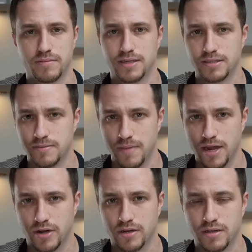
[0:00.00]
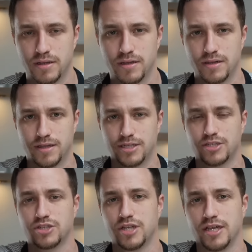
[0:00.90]
That doesn't matter. That
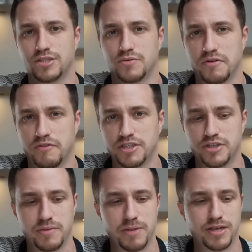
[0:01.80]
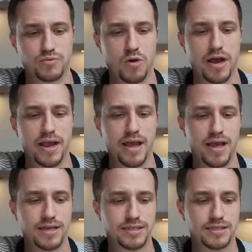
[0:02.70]
doesn't change the refreshing, because why?
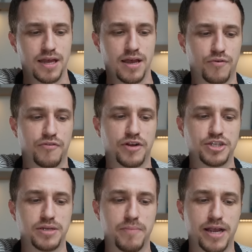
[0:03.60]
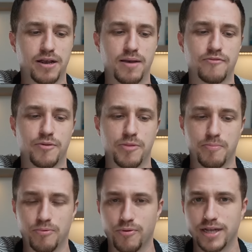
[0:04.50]
It says refreshing may come from the
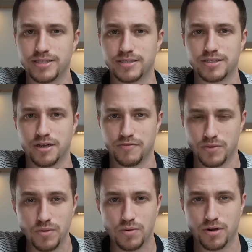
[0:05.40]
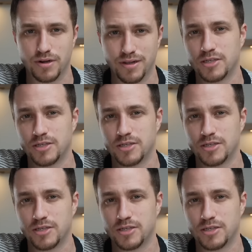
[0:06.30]
presence of the Lord.